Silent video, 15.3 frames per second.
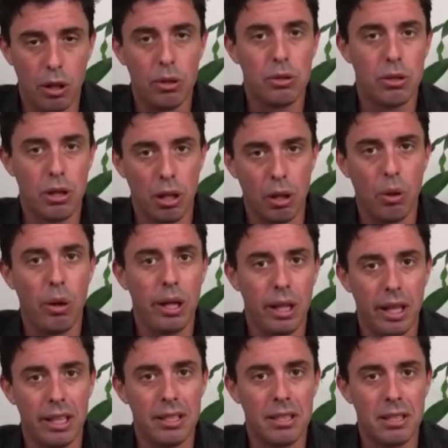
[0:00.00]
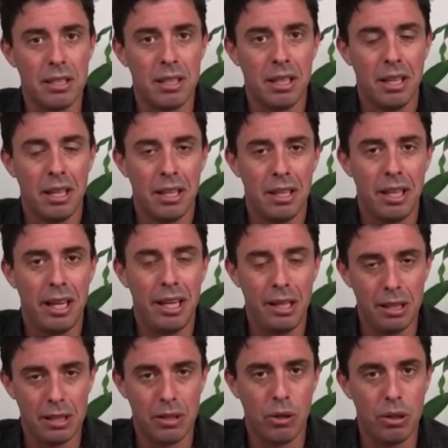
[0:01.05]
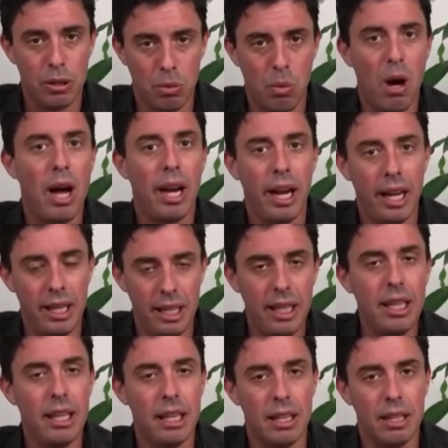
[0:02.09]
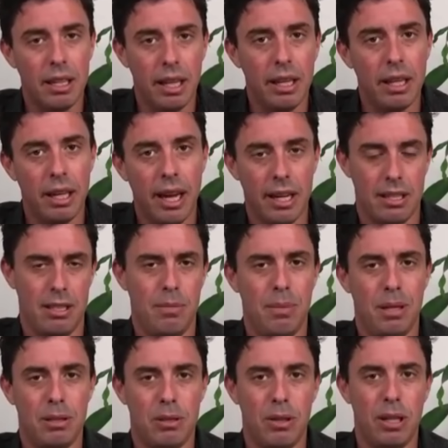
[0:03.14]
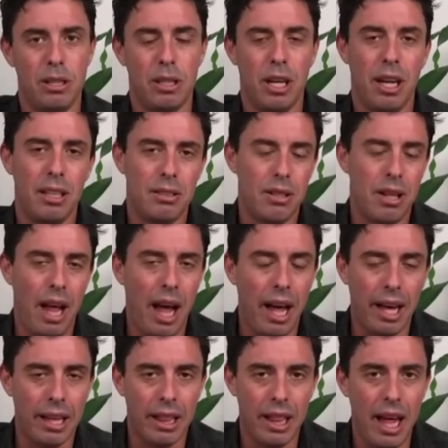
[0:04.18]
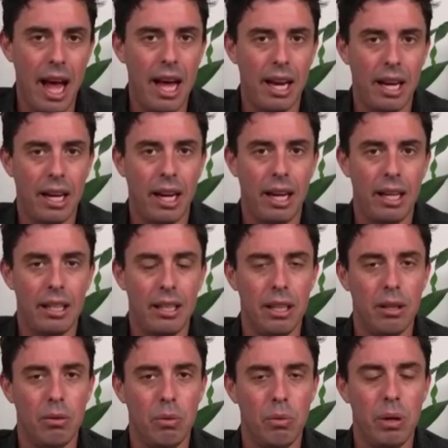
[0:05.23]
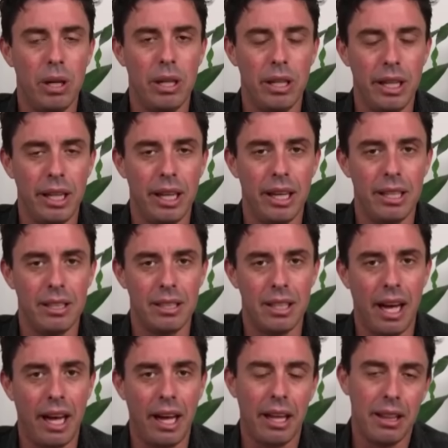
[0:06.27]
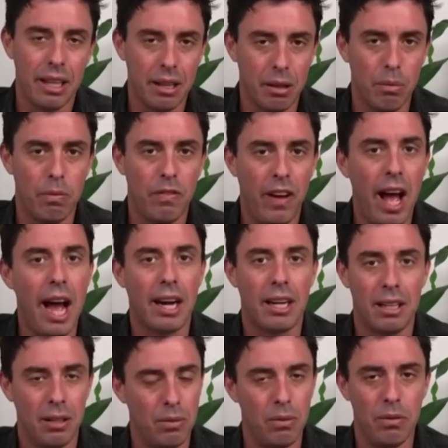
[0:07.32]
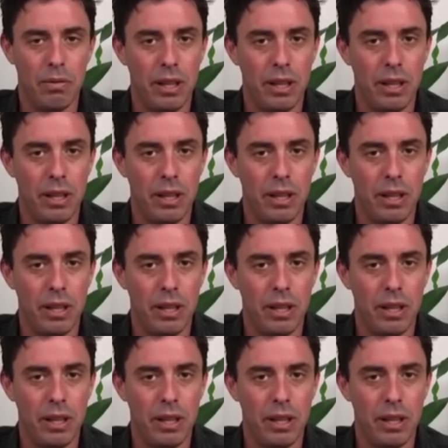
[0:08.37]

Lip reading: those are the loyalists that he's going to want and need in the next administration. And so that really is, I think, the fact that